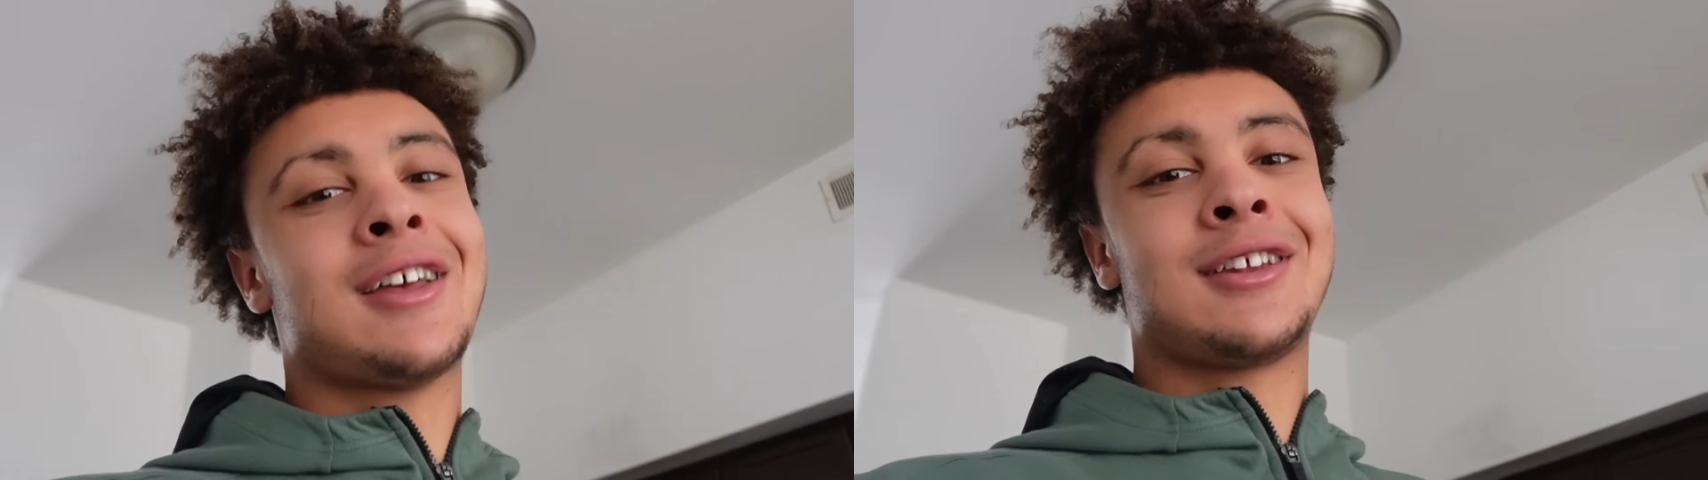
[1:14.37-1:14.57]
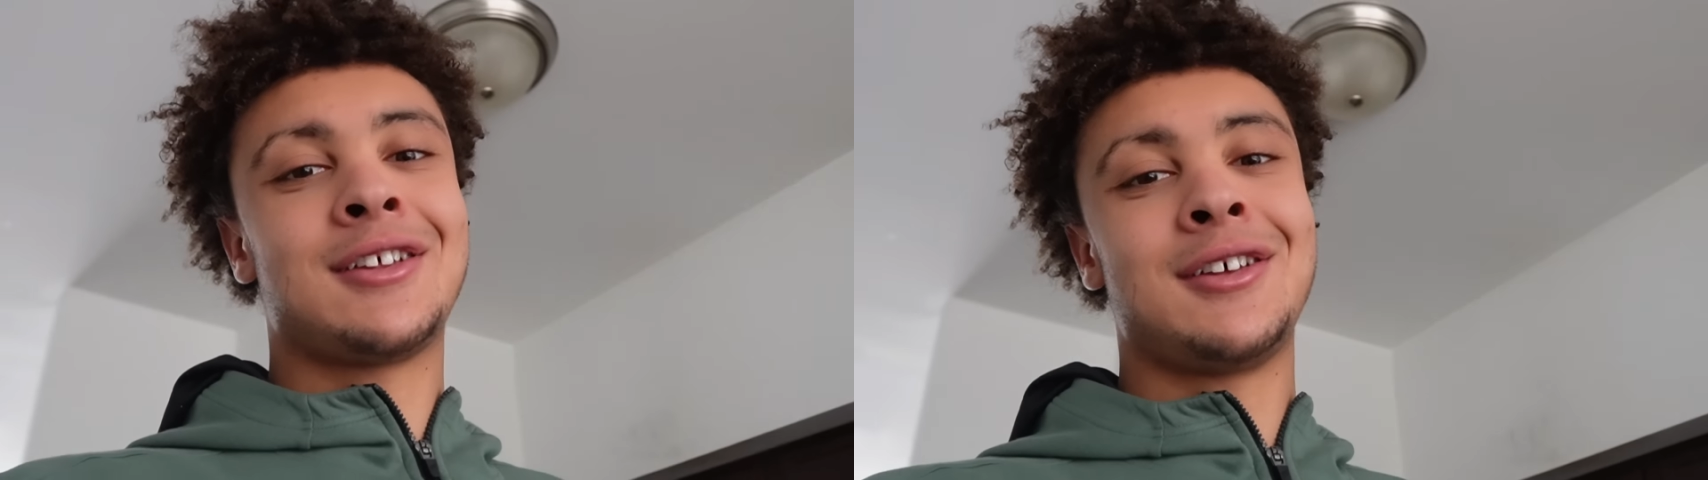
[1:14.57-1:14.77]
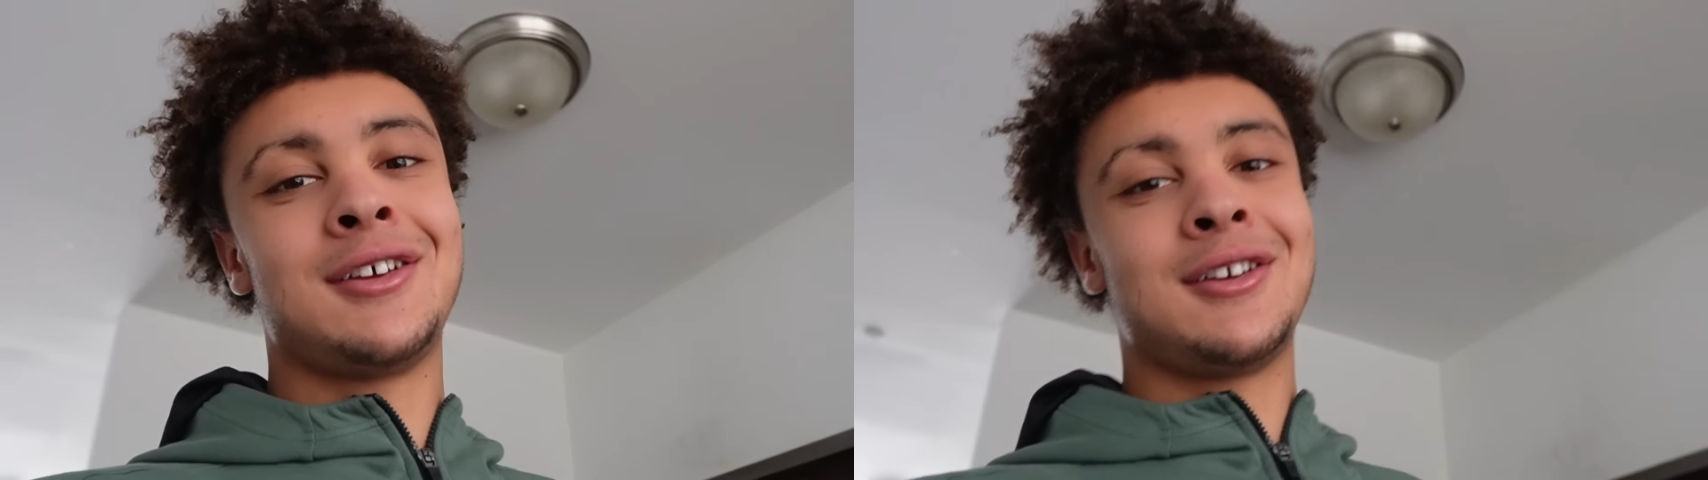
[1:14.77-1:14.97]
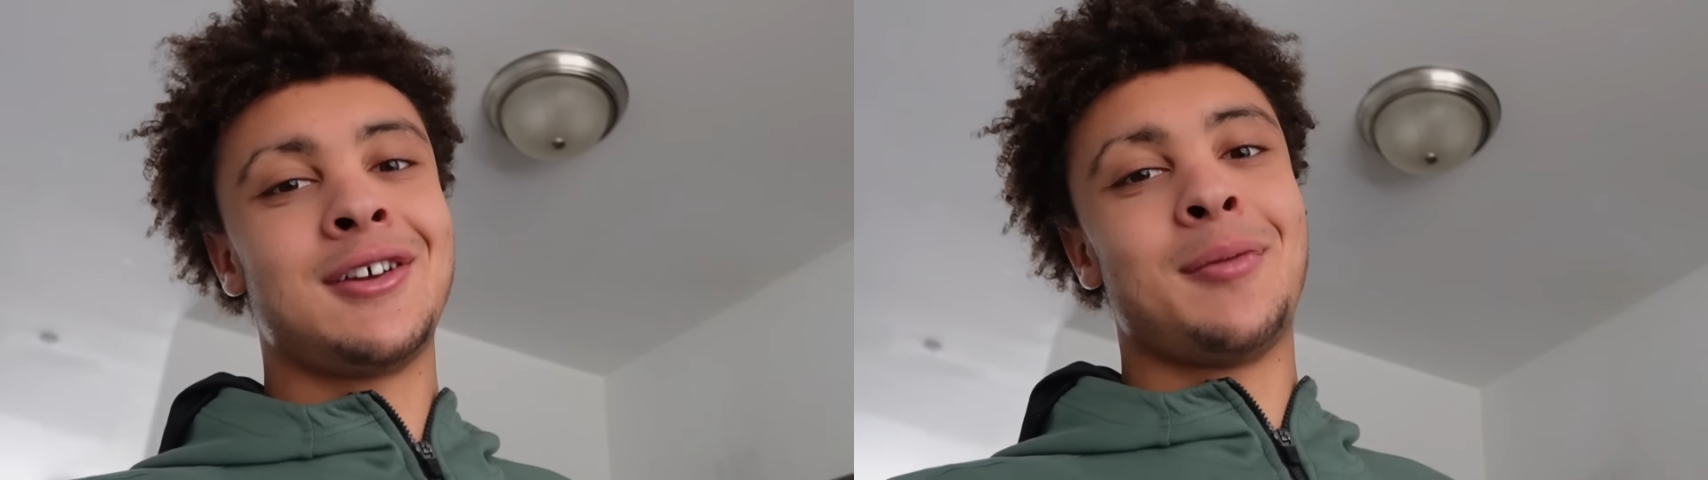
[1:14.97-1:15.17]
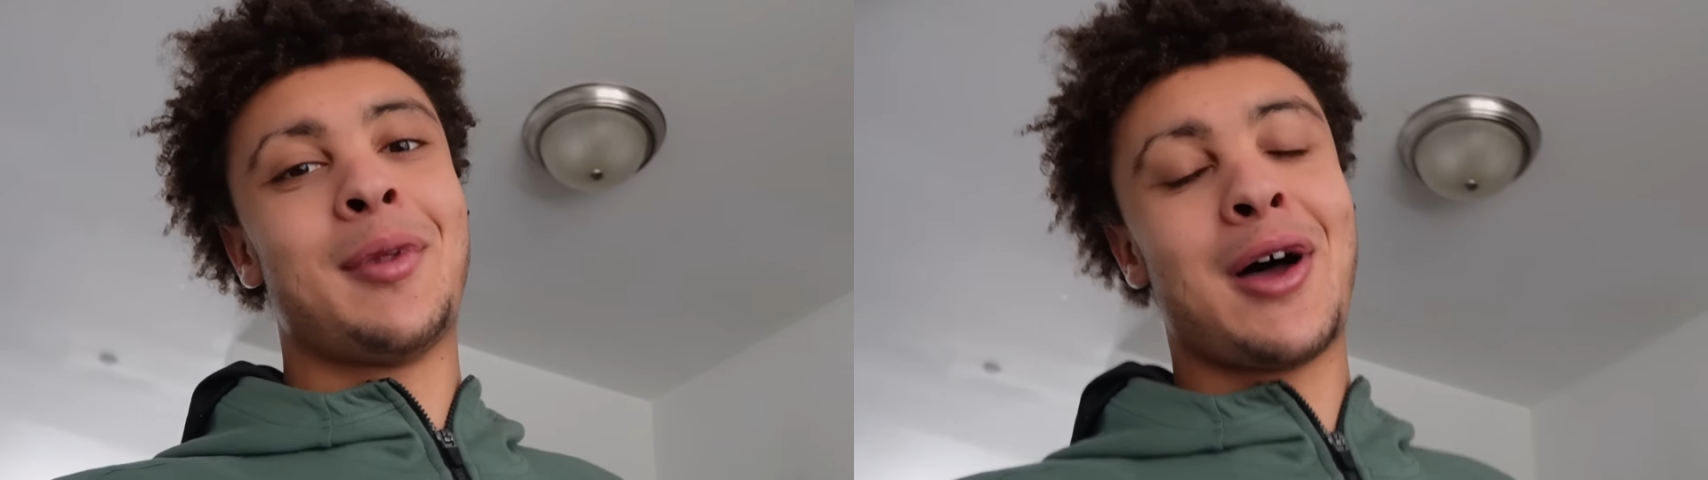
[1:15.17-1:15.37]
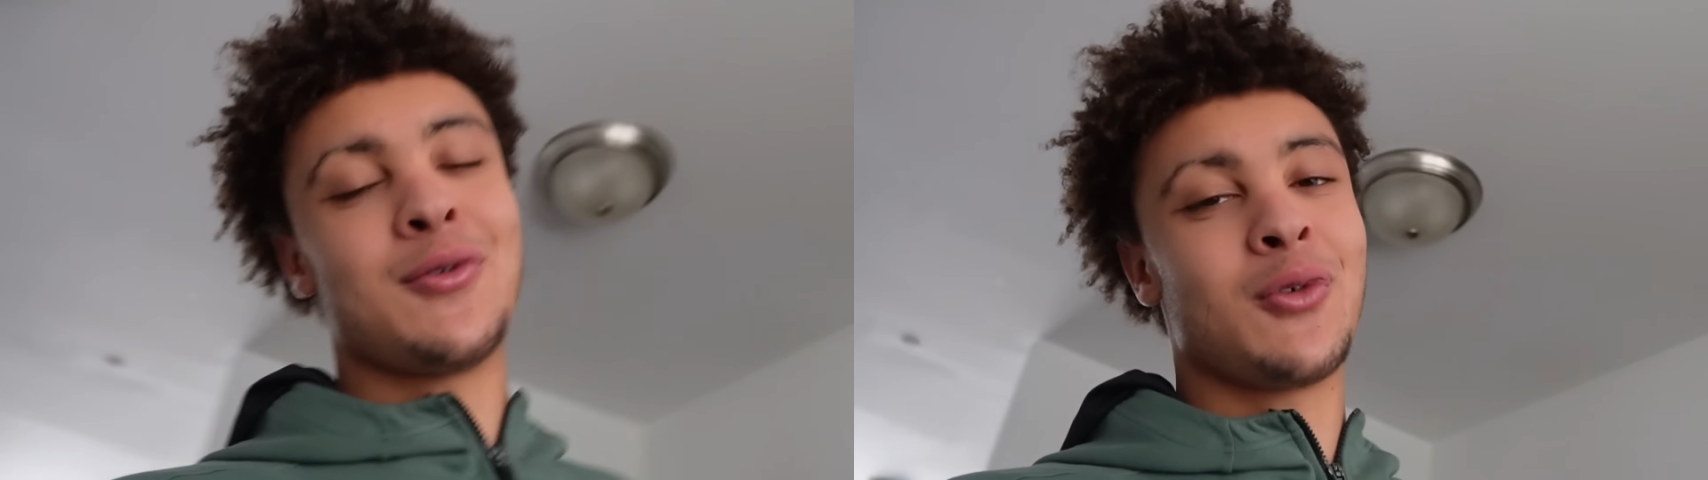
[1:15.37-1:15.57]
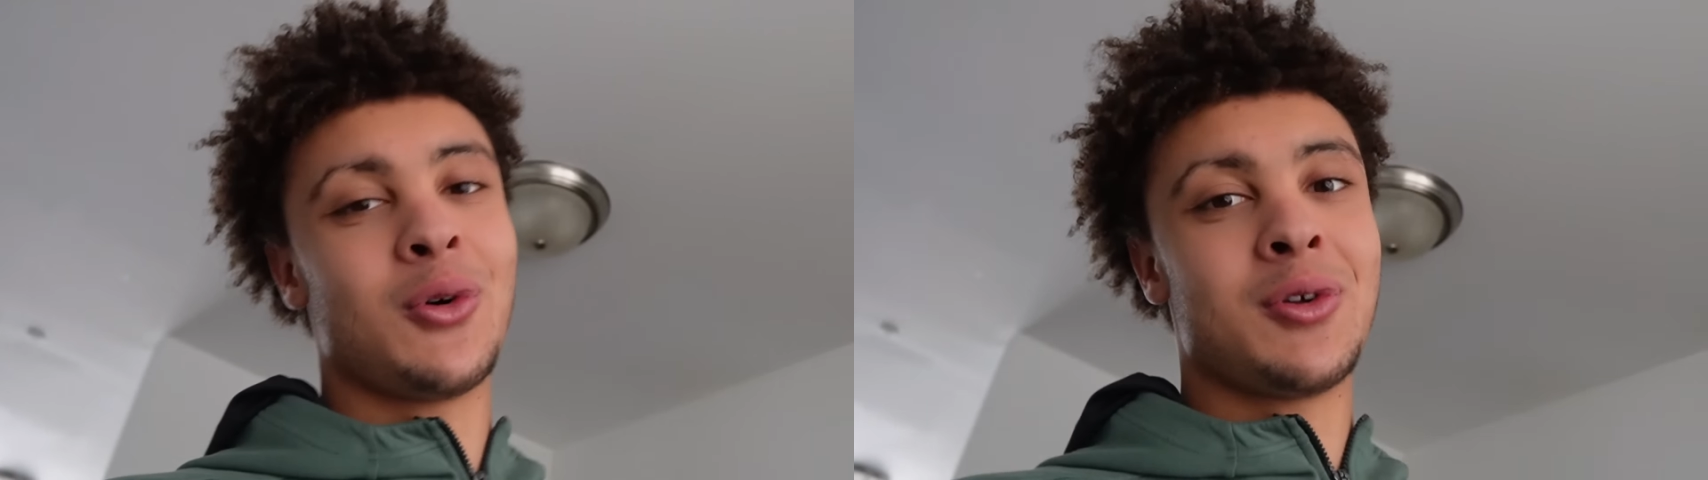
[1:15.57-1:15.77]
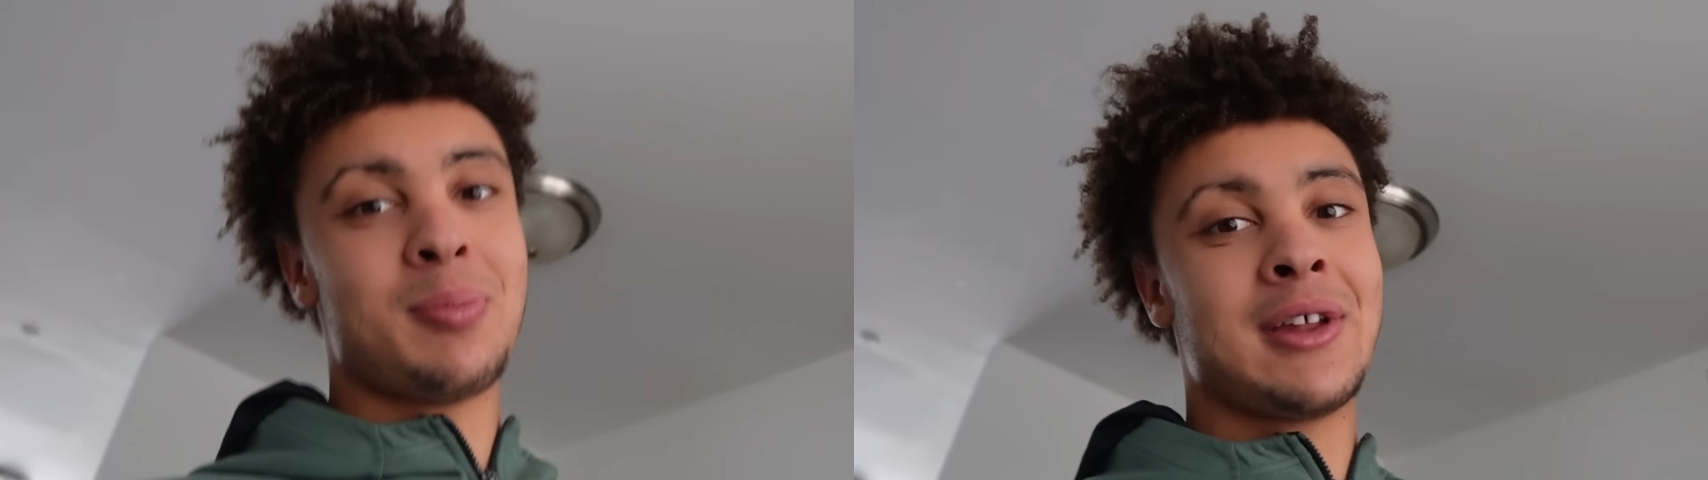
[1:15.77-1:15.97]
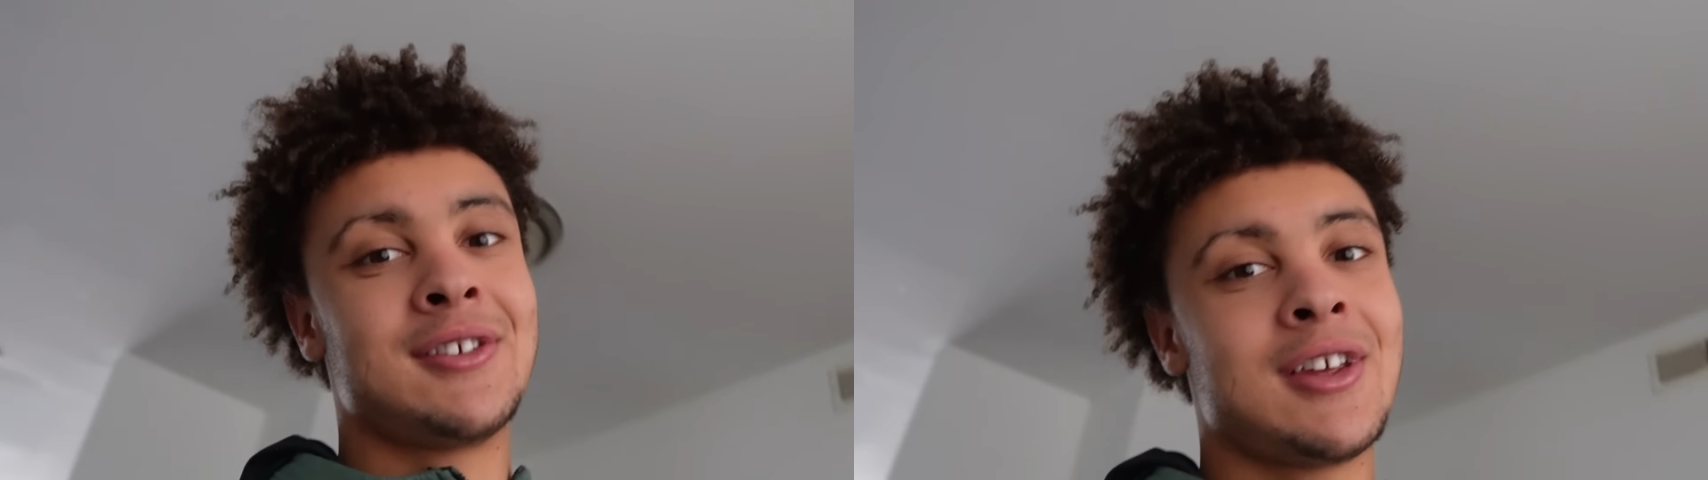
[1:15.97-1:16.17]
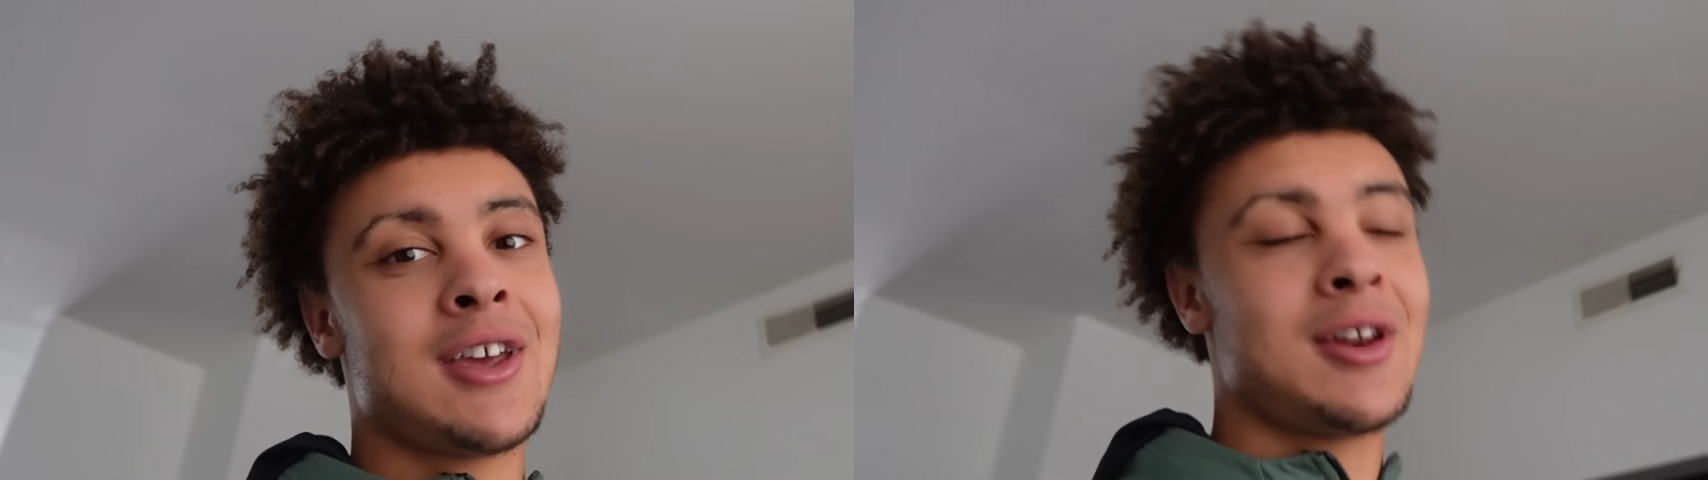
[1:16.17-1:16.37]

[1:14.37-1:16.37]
Technically, I'm not enrolled in Penn State